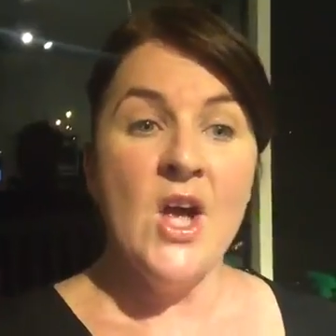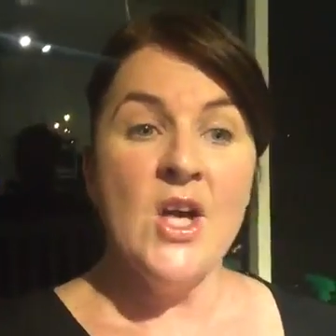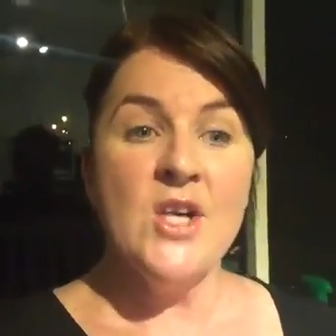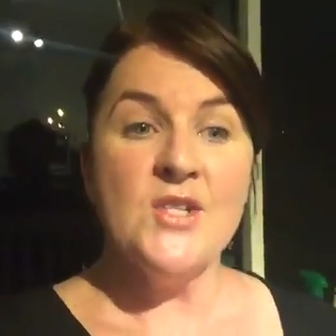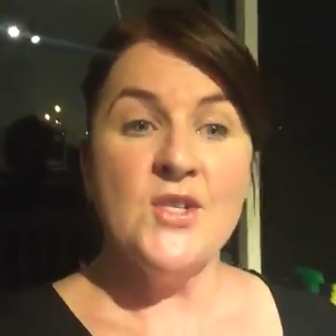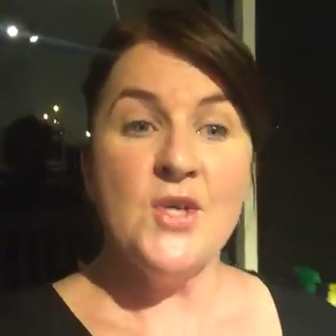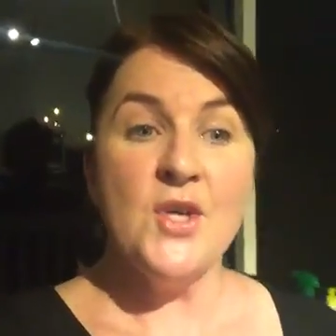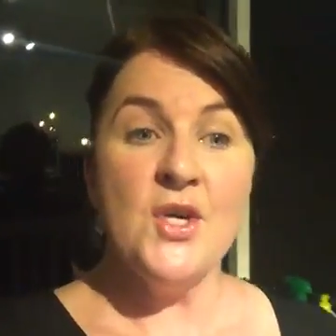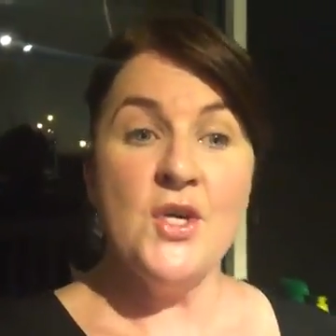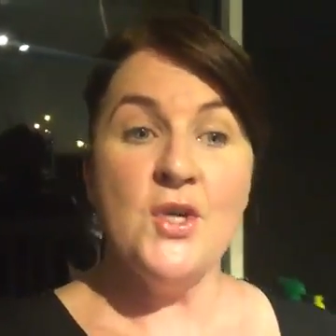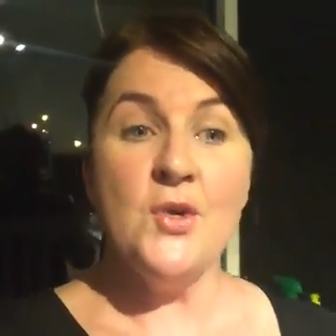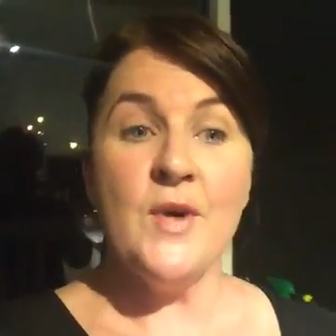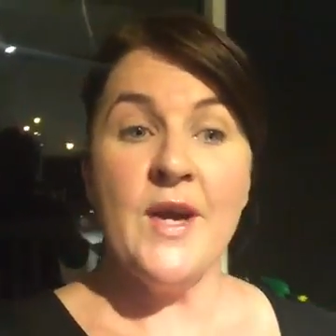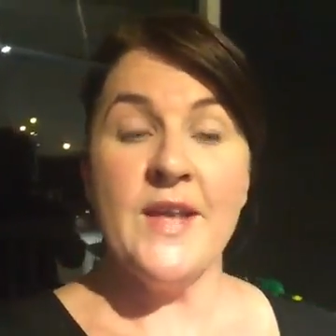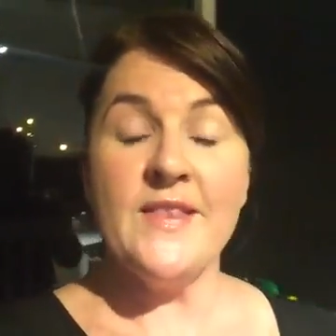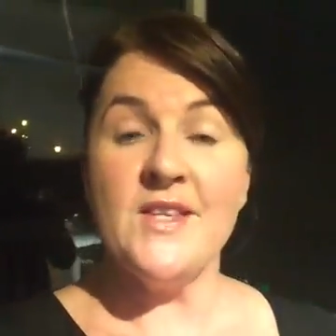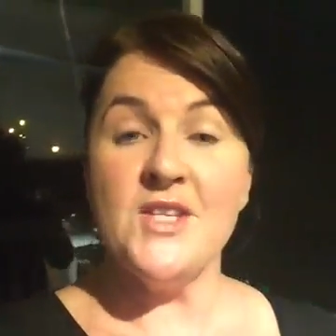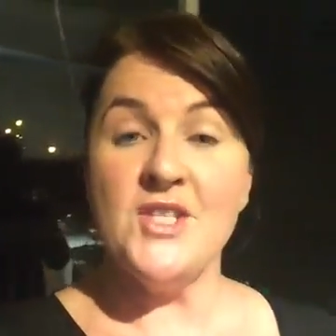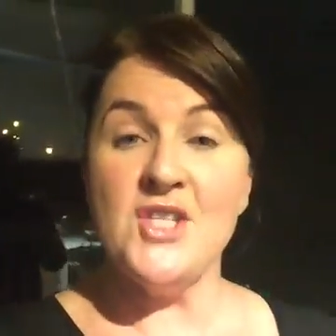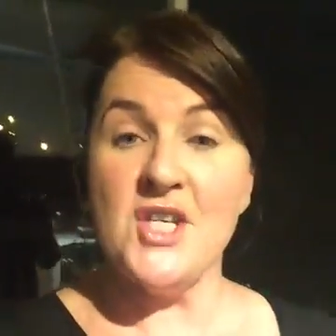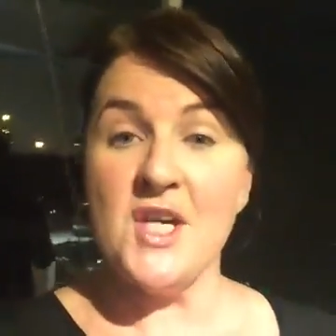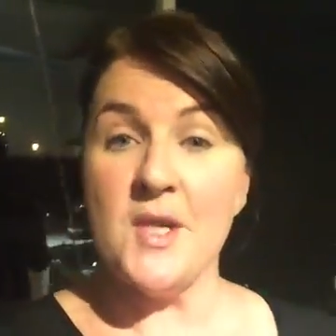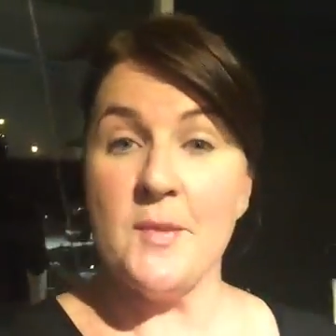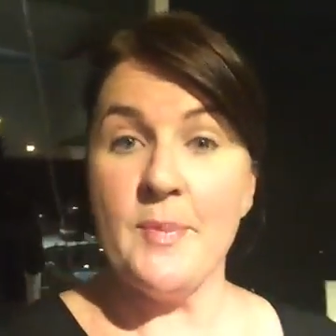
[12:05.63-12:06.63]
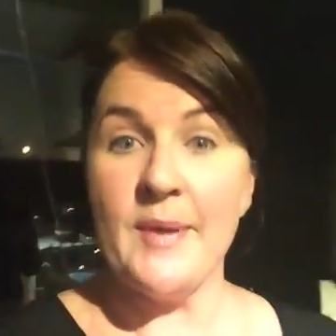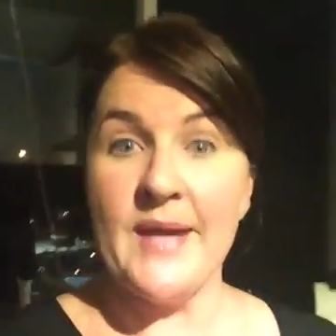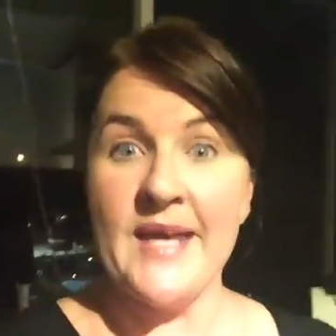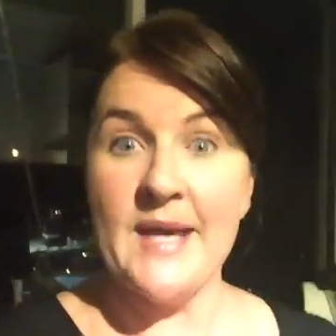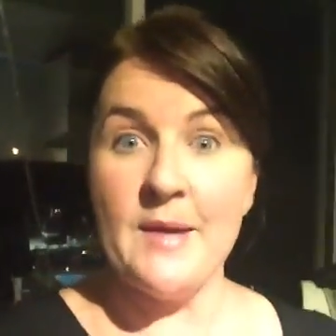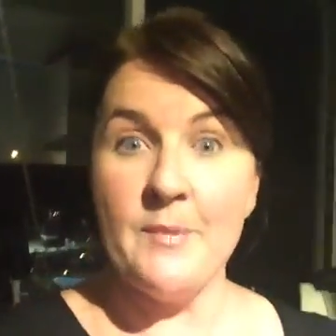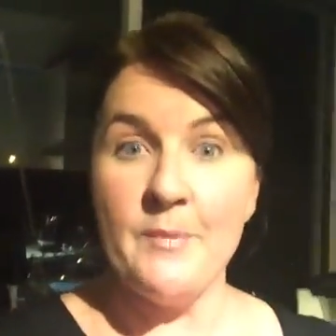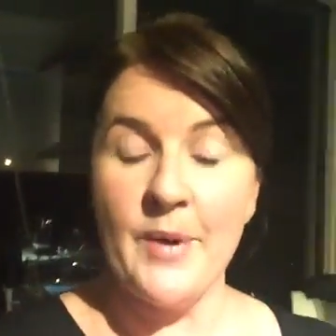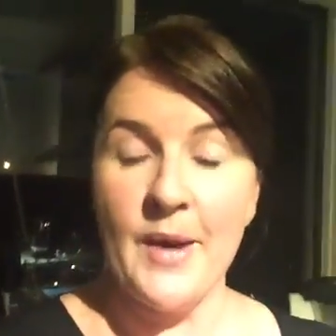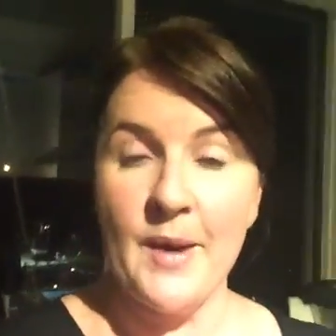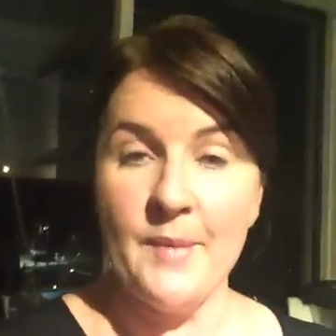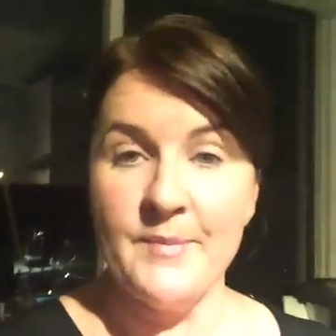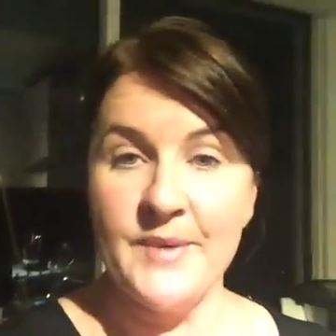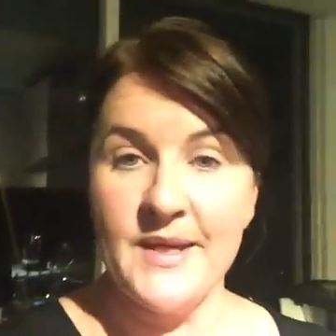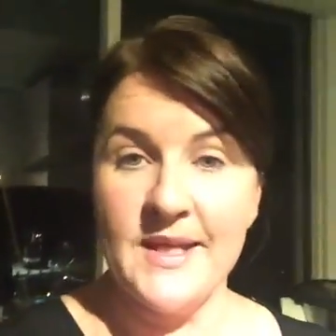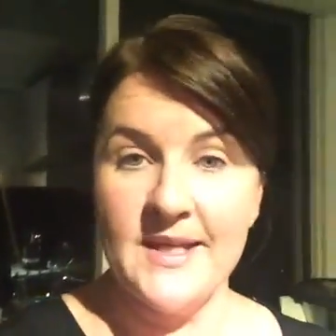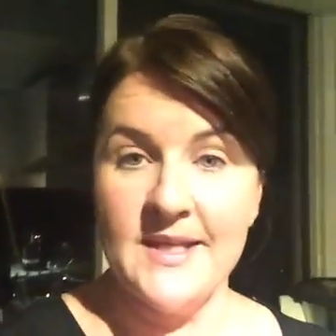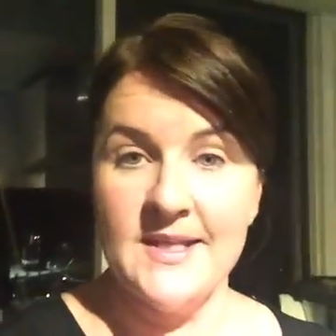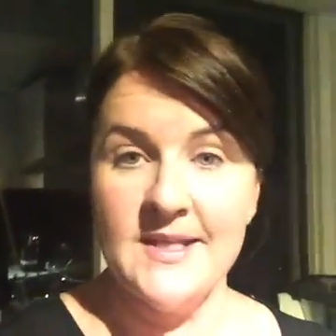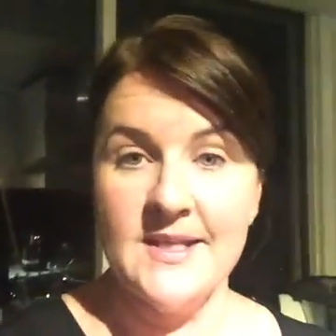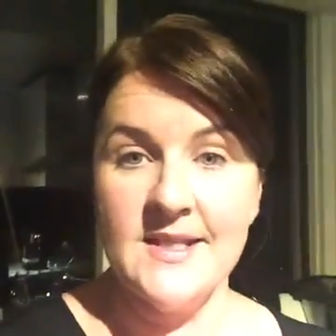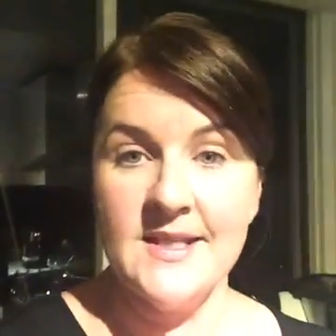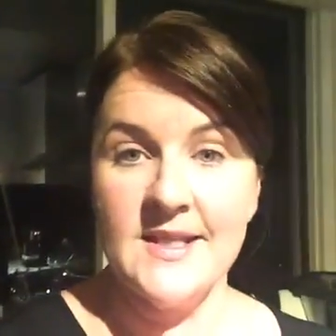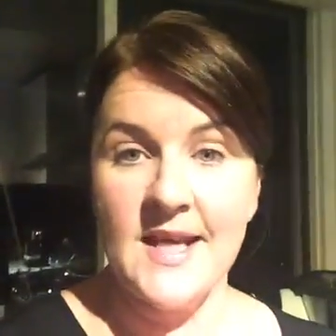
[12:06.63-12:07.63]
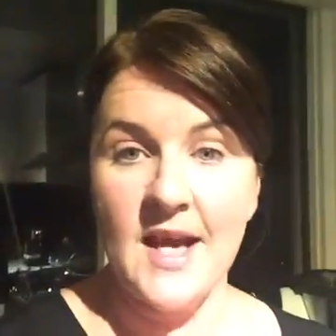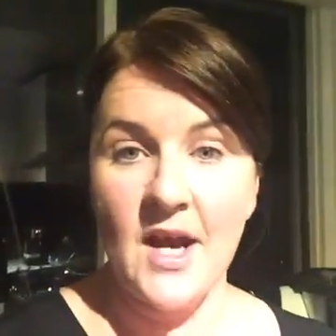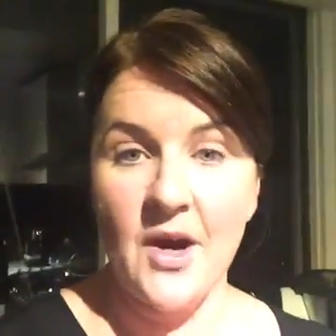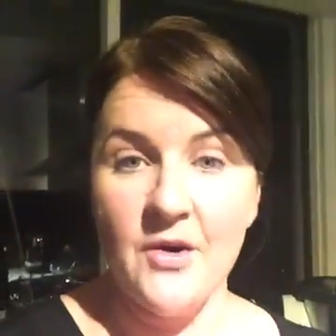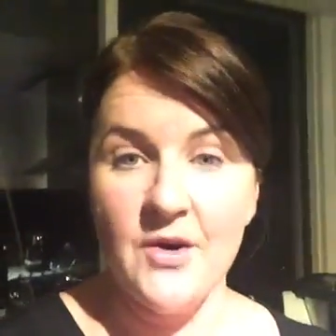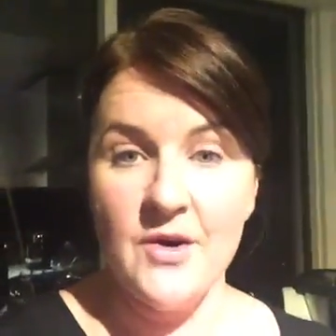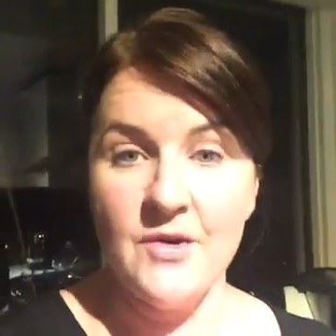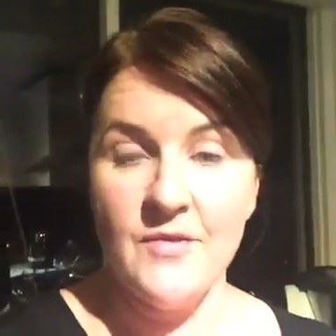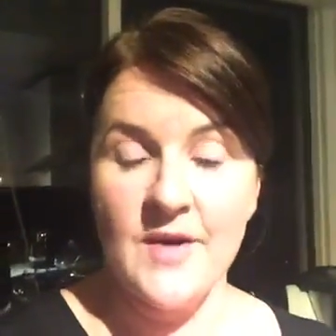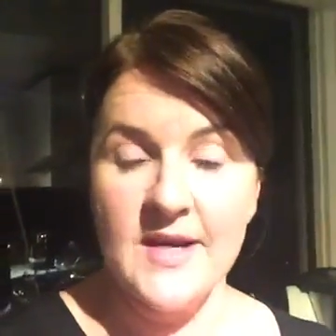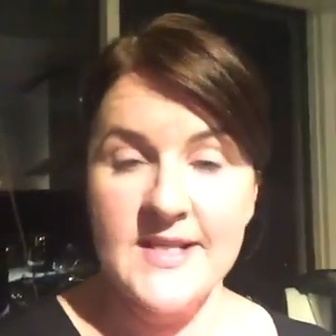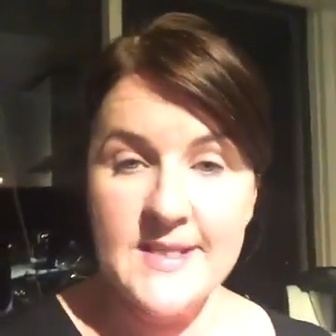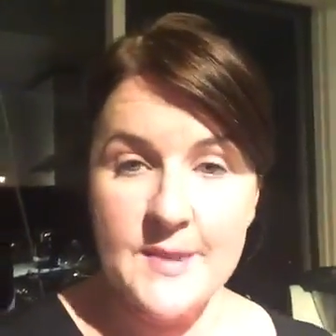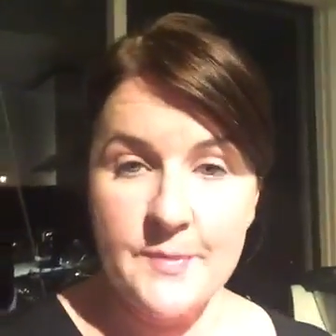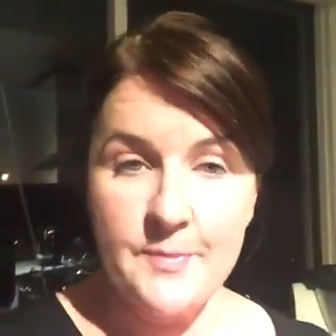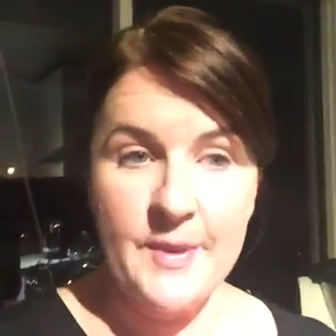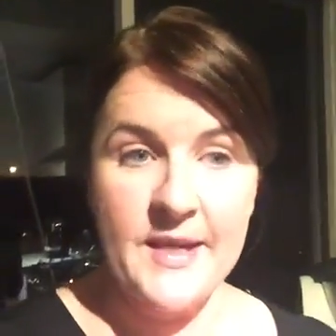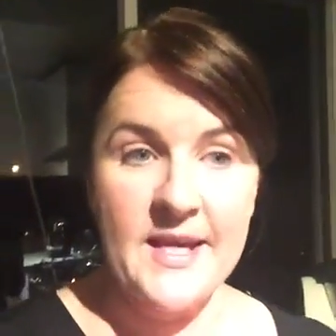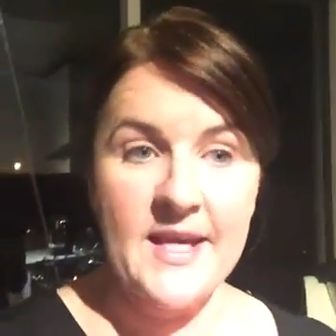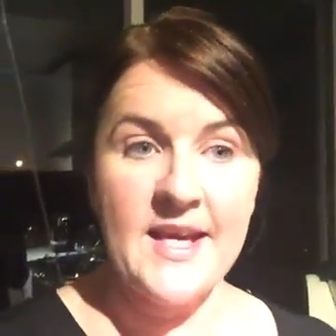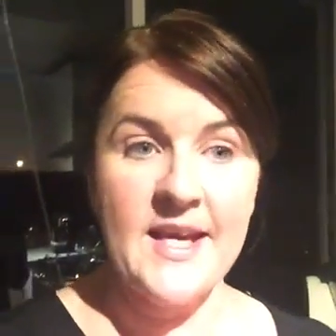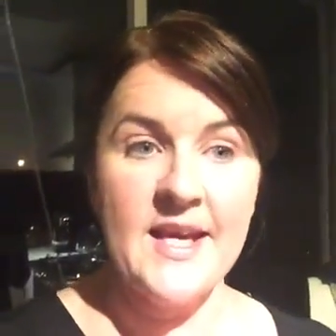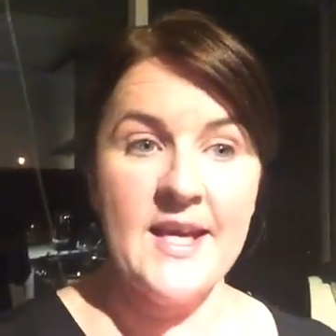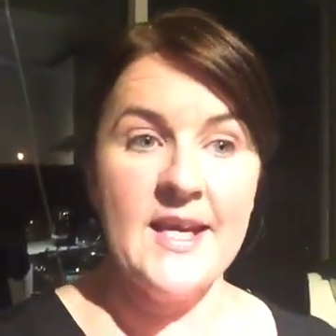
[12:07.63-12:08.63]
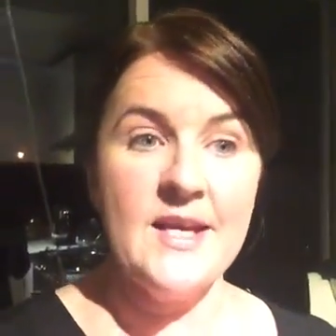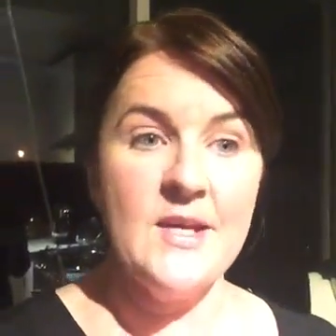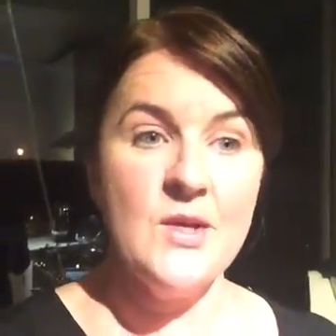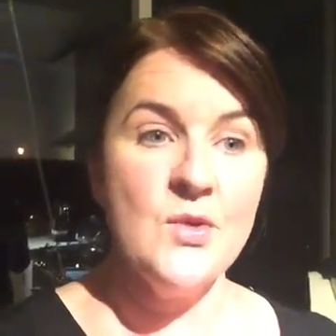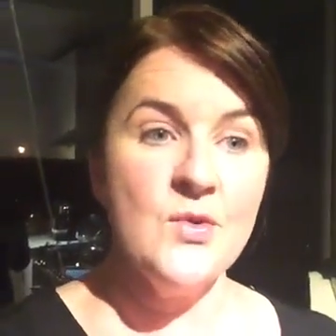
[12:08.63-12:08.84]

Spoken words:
So you'll get the chickpea and pumpkin curry recipe.